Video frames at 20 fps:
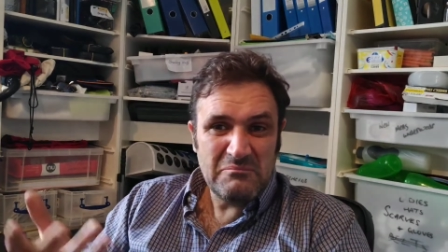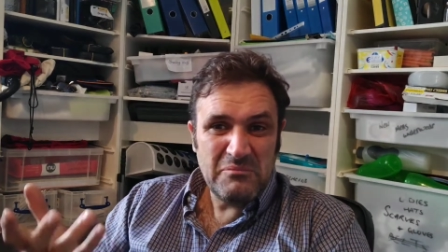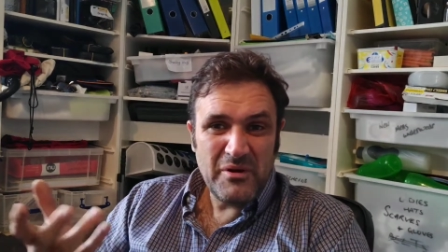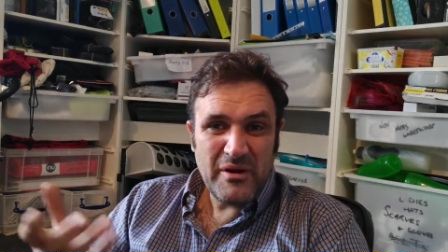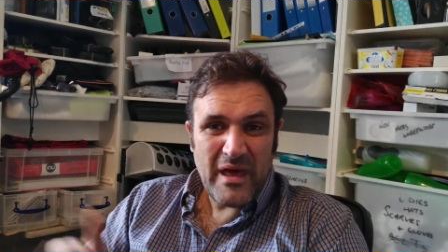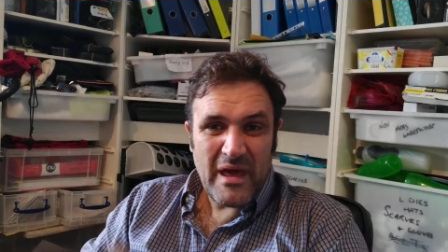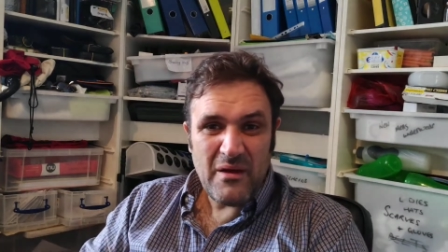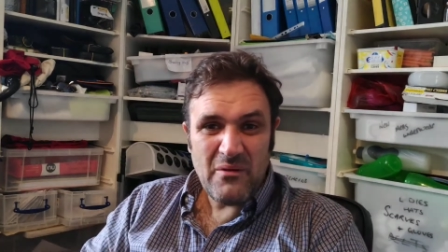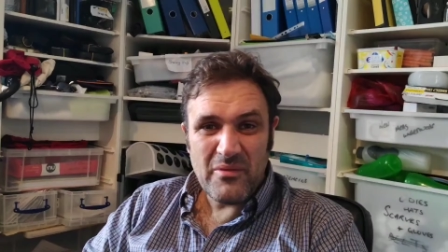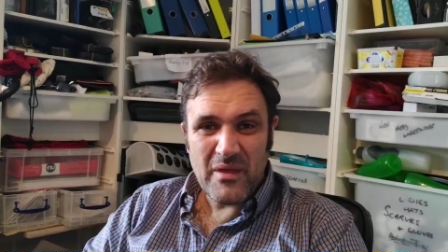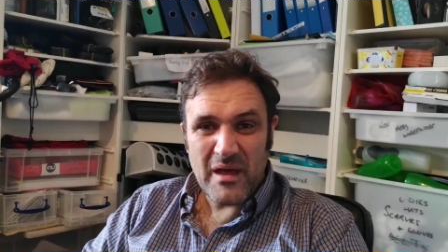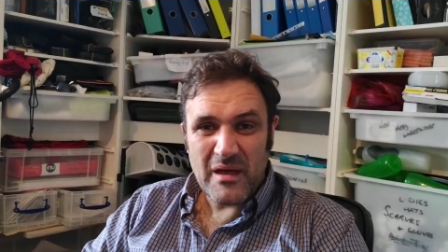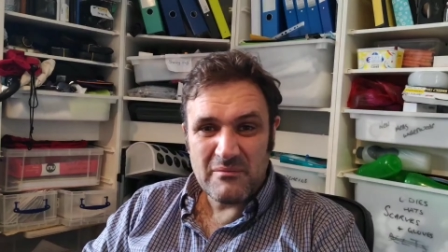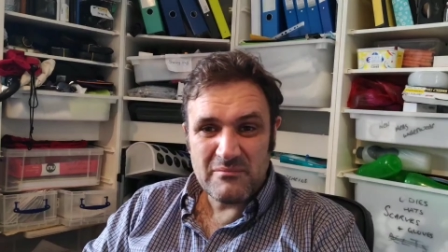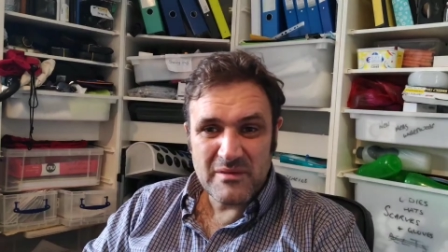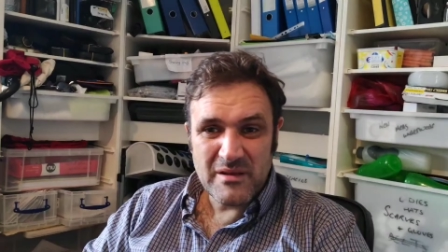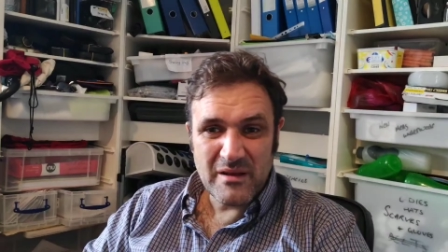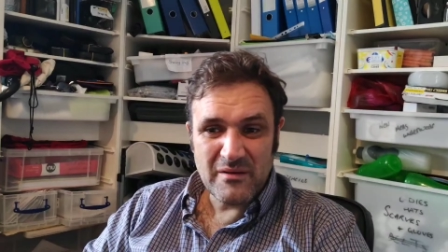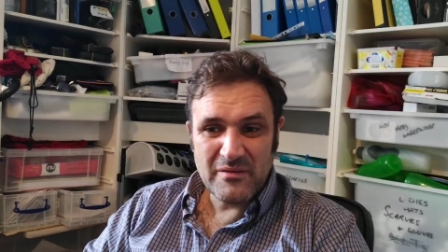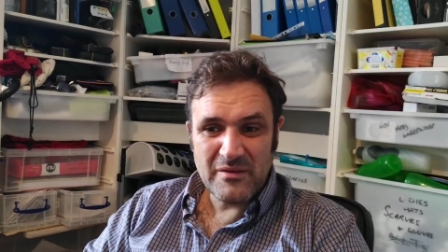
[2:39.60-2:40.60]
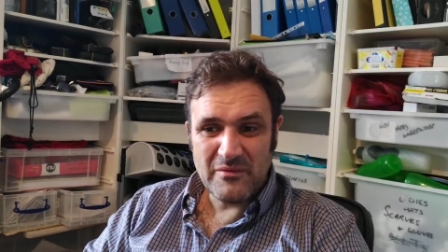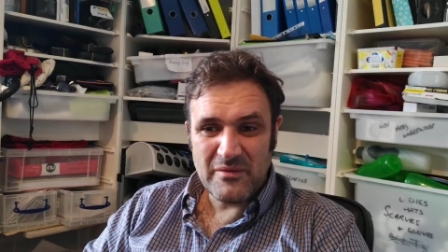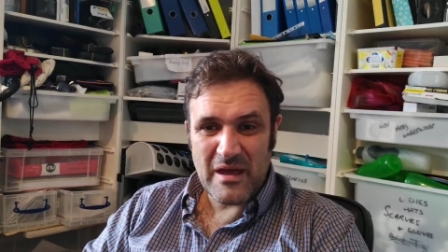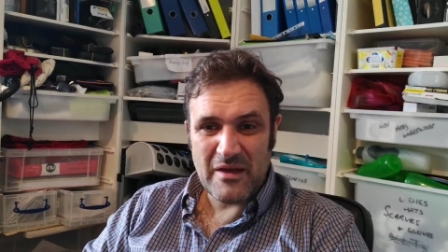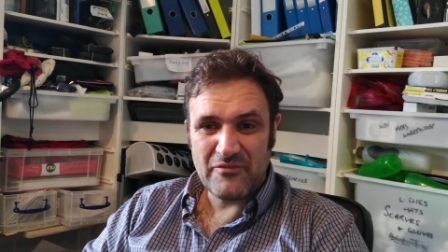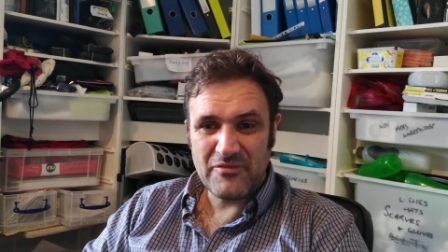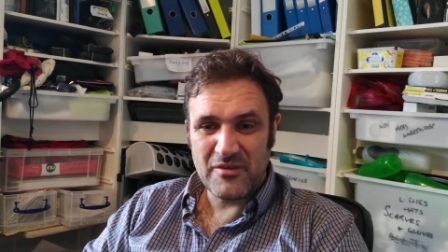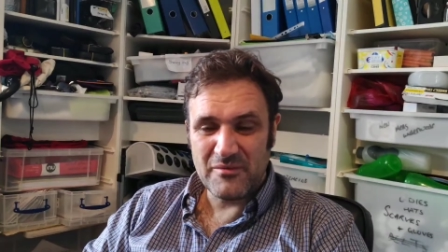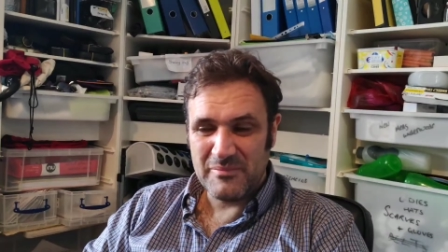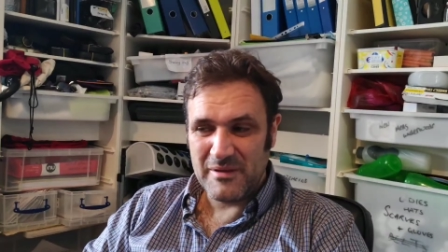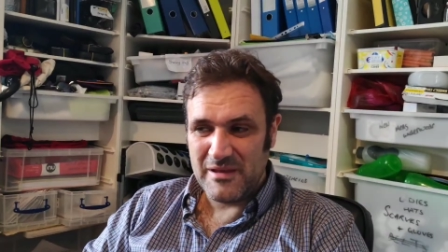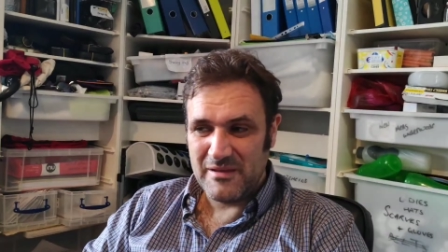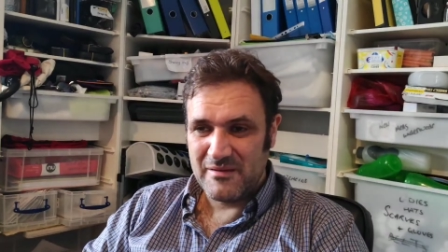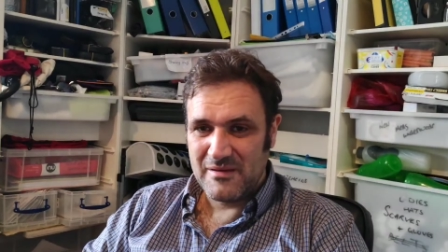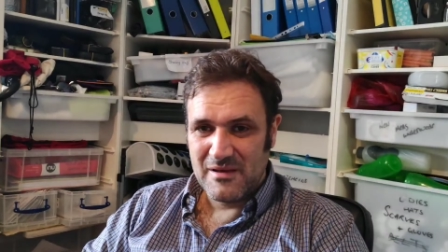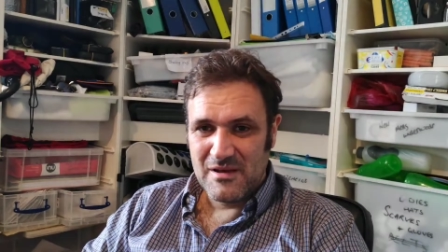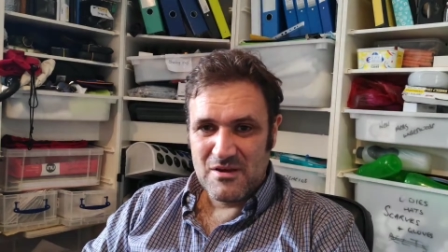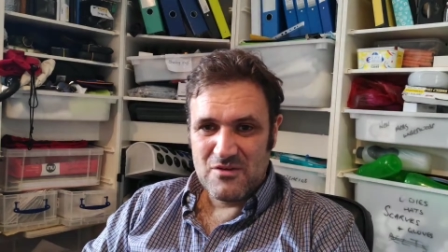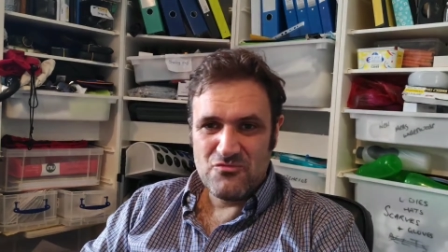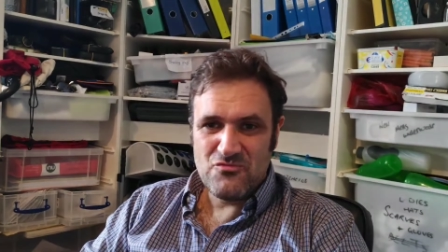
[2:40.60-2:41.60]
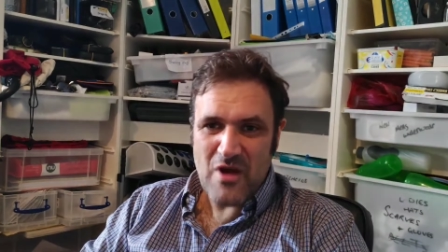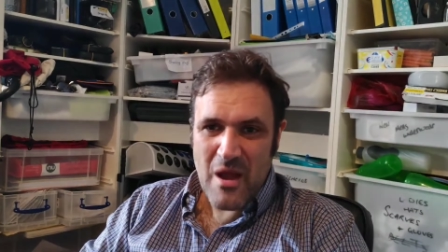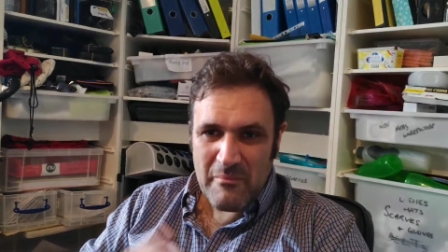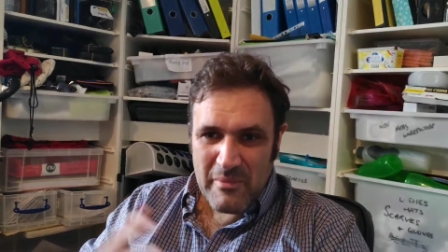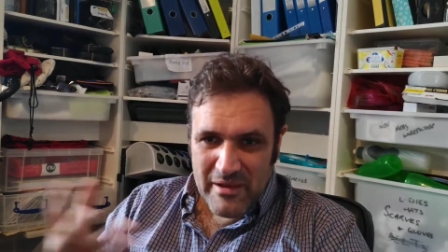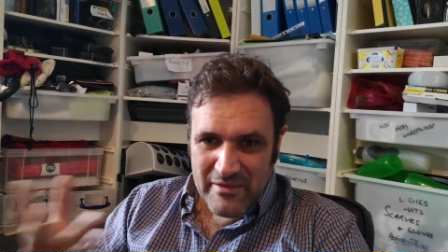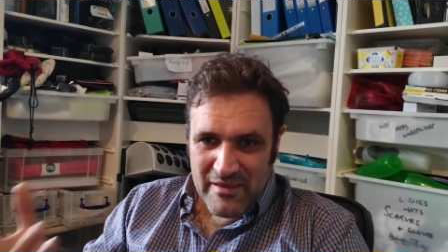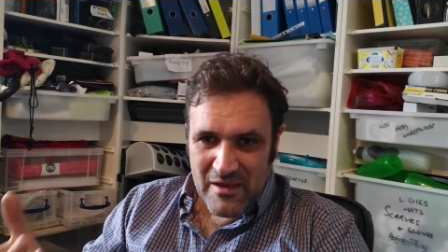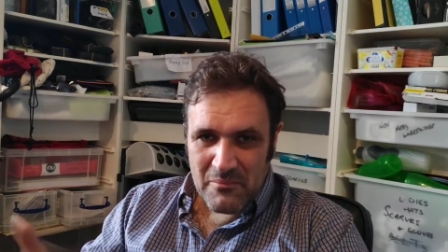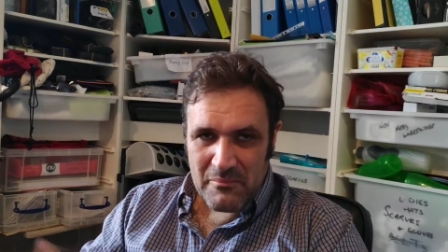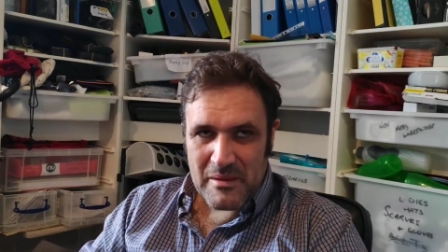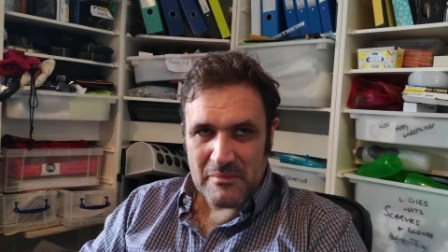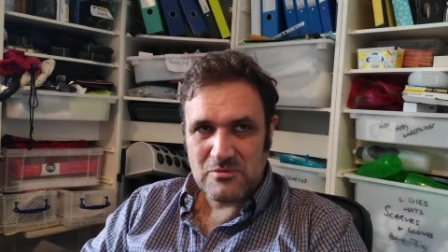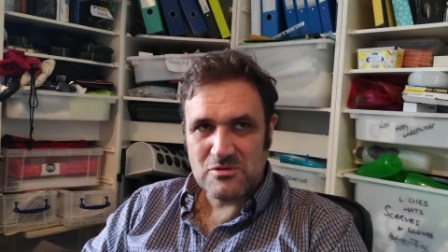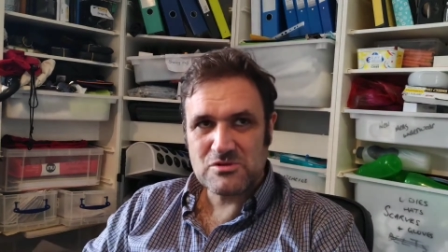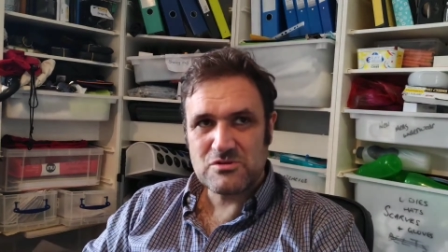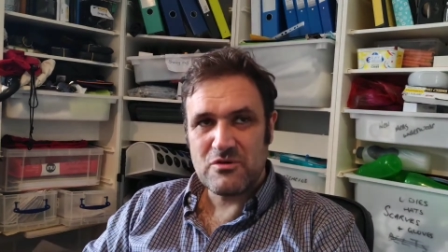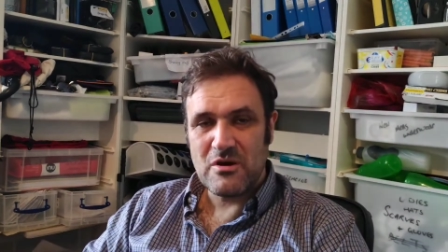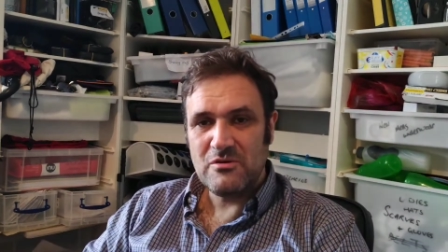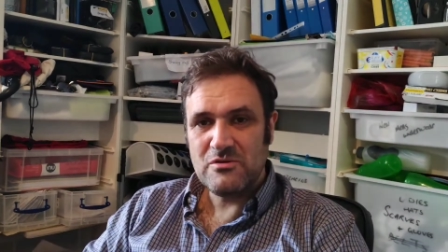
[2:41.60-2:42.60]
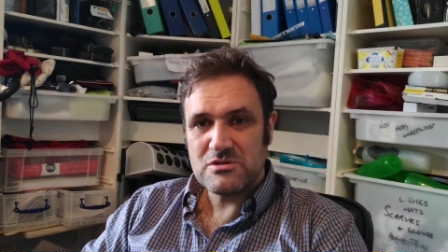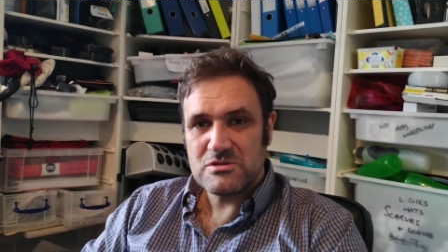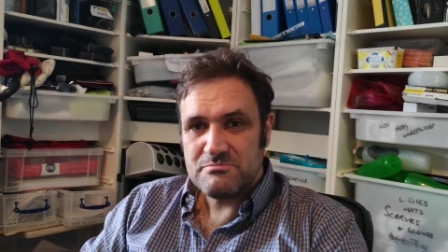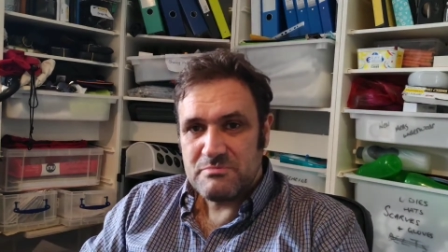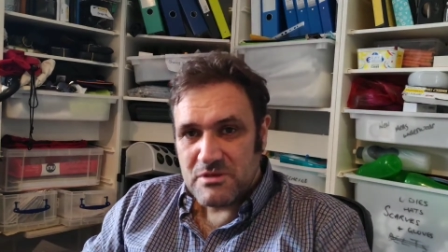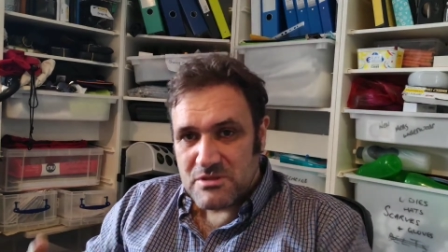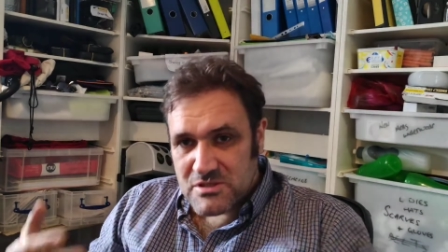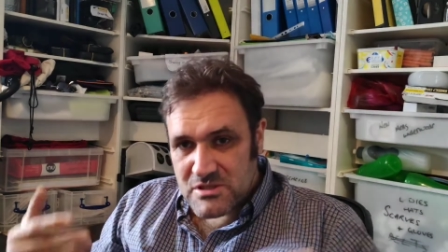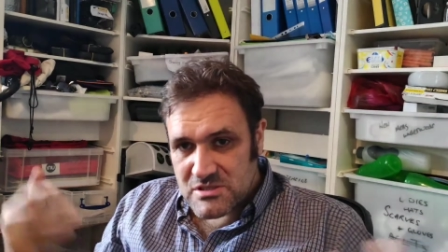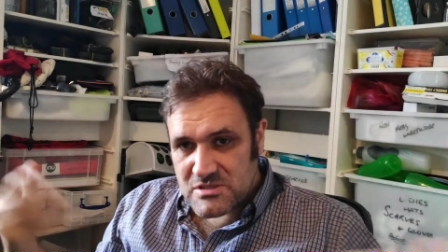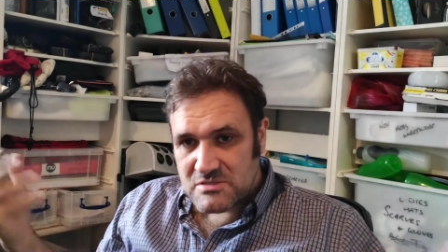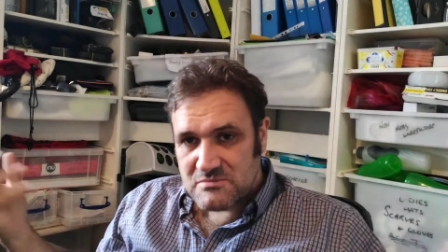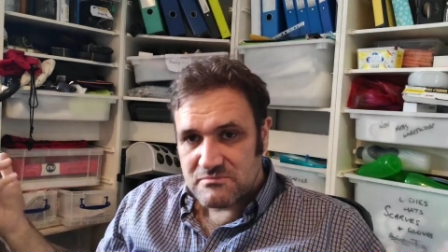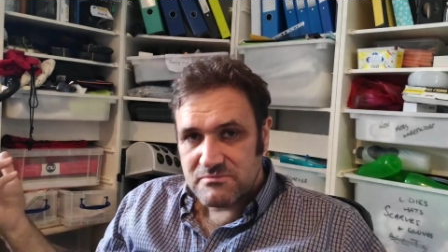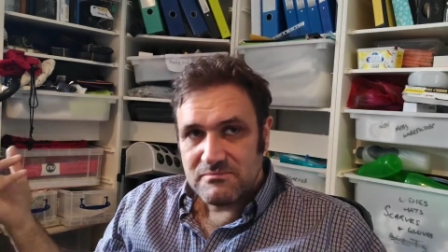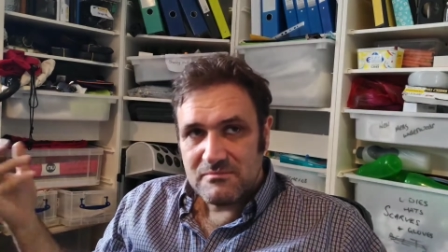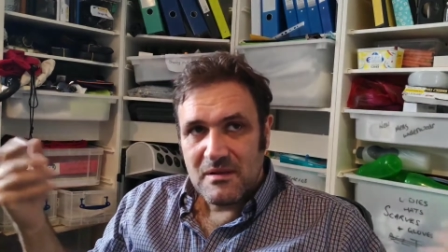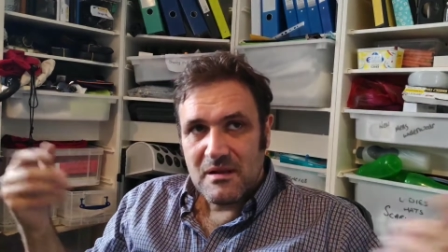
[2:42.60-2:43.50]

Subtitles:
put it out there. You don't have to be ramming it down people's throats, but just